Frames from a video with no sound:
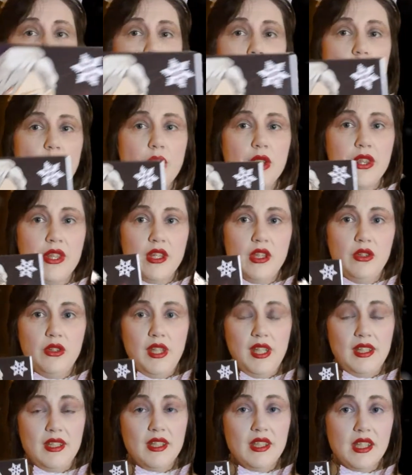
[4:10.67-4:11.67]
Everything you
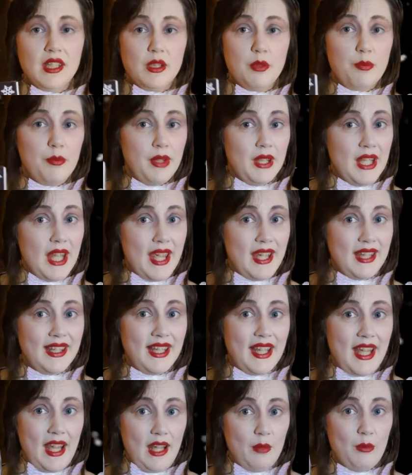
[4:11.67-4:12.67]
need to play the
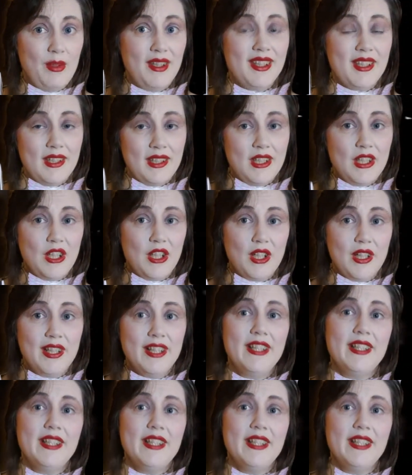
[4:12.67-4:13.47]
game is in here.